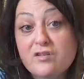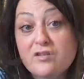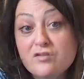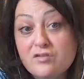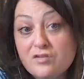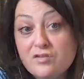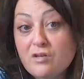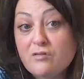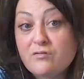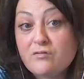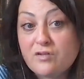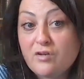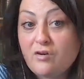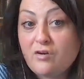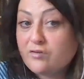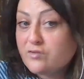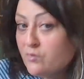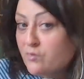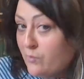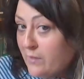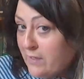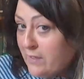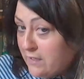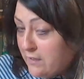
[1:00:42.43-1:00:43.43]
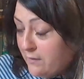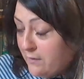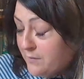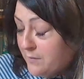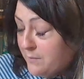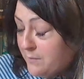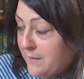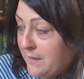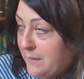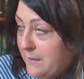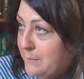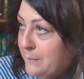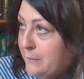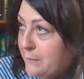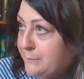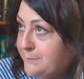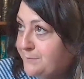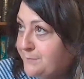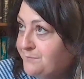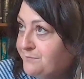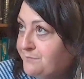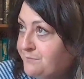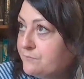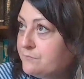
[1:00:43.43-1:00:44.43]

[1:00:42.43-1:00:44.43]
so as not to wake up the people.